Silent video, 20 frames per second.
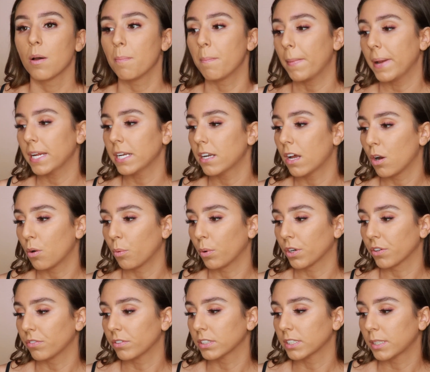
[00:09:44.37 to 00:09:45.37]
might not
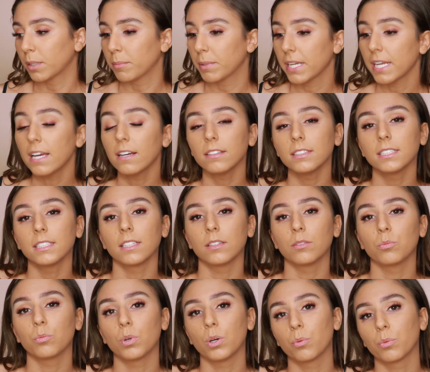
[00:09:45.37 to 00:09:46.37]
work for somebody else,
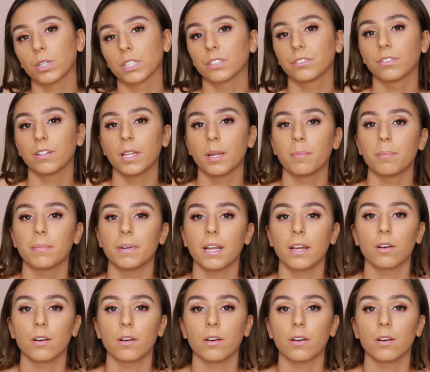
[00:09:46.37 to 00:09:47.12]
and what works for them